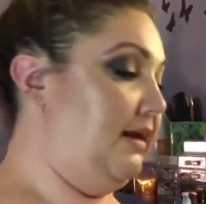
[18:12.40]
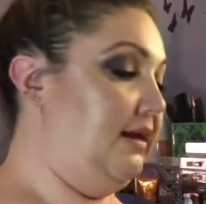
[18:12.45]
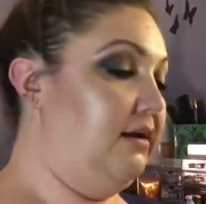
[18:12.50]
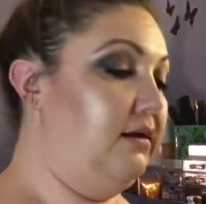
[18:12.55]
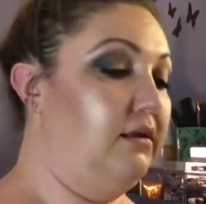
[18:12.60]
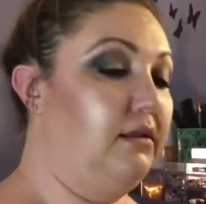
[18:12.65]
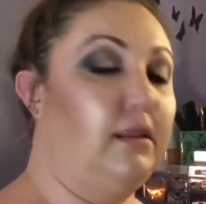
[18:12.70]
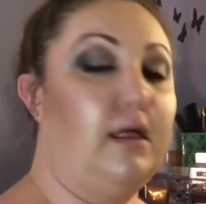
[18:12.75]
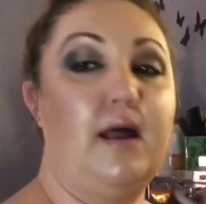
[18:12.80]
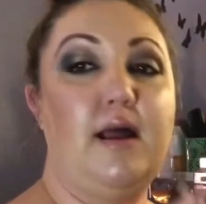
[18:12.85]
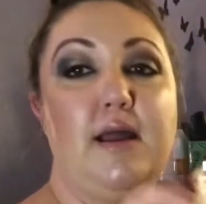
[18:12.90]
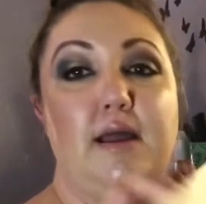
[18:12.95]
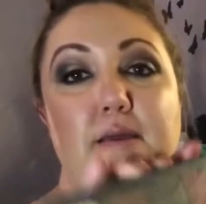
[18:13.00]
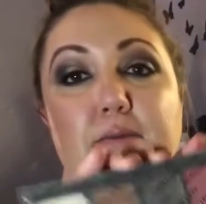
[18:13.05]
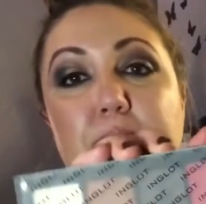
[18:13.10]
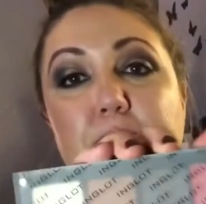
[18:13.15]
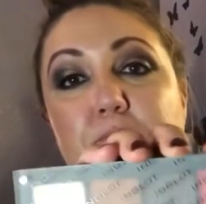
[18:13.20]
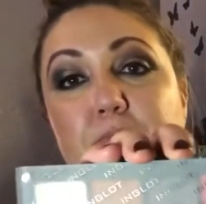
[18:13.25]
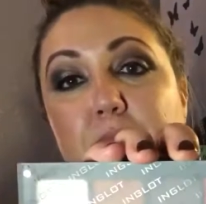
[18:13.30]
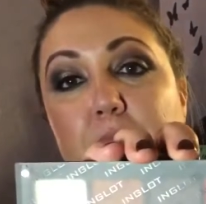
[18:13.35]
Inklot.
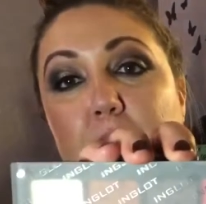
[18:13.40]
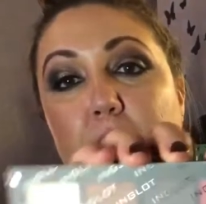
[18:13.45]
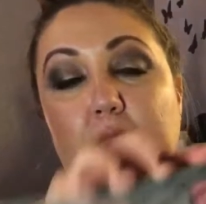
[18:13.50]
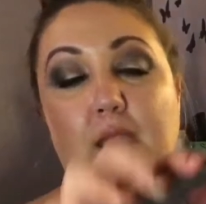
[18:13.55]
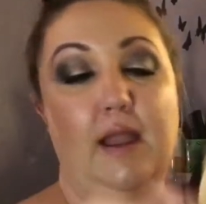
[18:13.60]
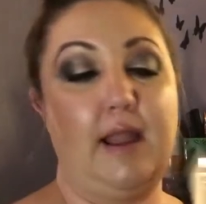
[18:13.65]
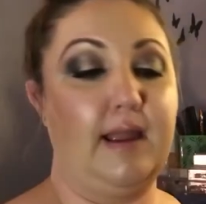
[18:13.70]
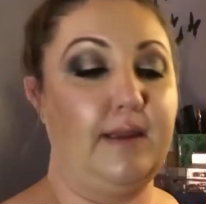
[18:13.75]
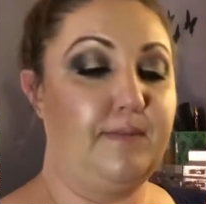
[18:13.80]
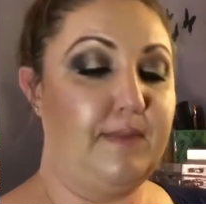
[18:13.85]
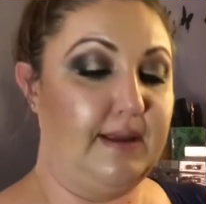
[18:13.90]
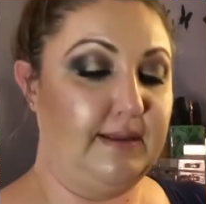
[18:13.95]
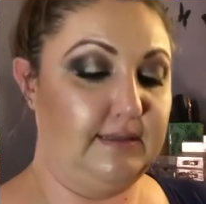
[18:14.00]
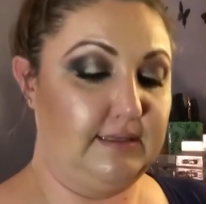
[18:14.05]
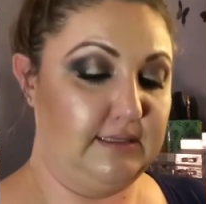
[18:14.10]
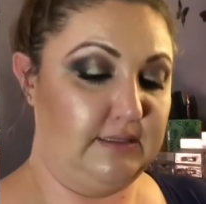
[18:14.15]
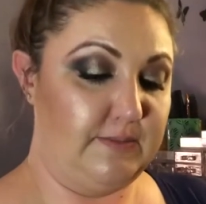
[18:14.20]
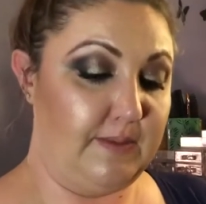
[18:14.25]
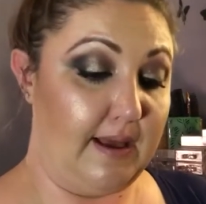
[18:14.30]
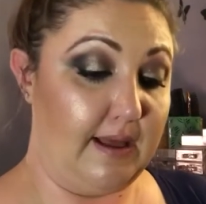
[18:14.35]
I made
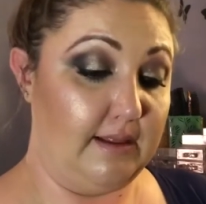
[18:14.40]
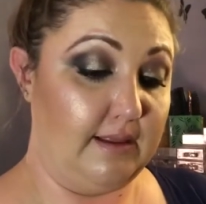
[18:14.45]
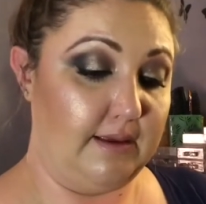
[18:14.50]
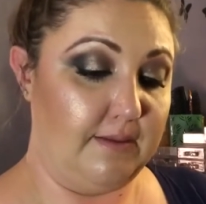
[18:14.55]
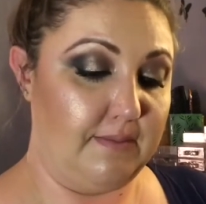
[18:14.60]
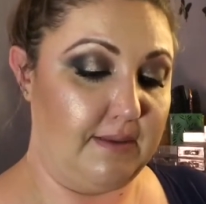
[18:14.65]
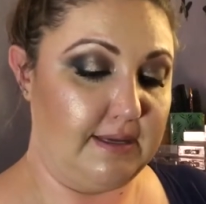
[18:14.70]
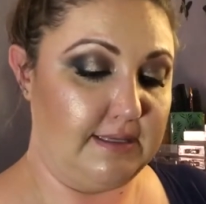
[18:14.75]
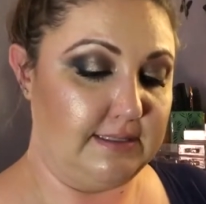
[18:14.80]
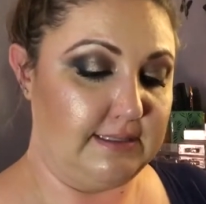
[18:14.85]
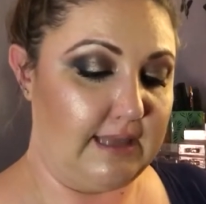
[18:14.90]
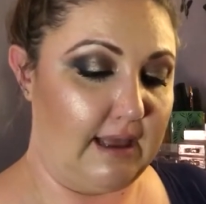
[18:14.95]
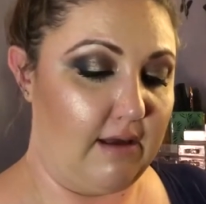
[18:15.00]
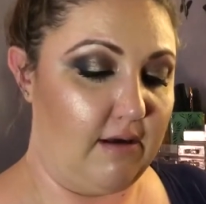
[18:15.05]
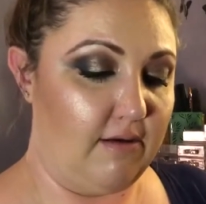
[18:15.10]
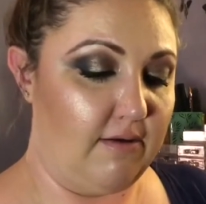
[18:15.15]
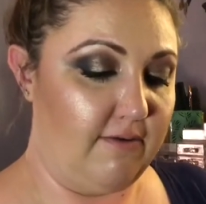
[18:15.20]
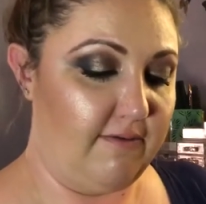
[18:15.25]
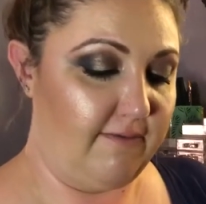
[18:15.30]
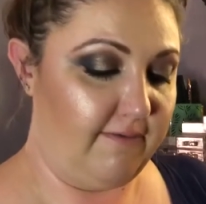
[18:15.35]
this palette
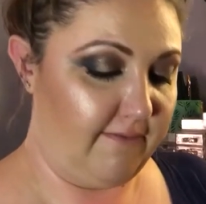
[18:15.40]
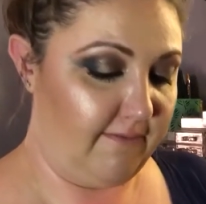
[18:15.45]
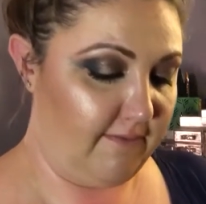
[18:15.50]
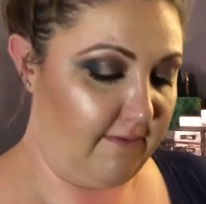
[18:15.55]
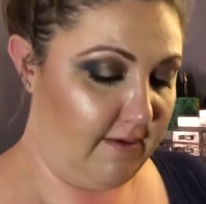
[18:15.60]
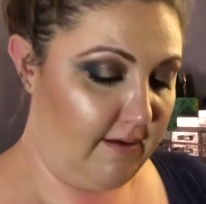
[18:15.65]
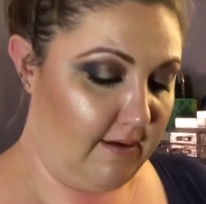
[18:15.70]
myself.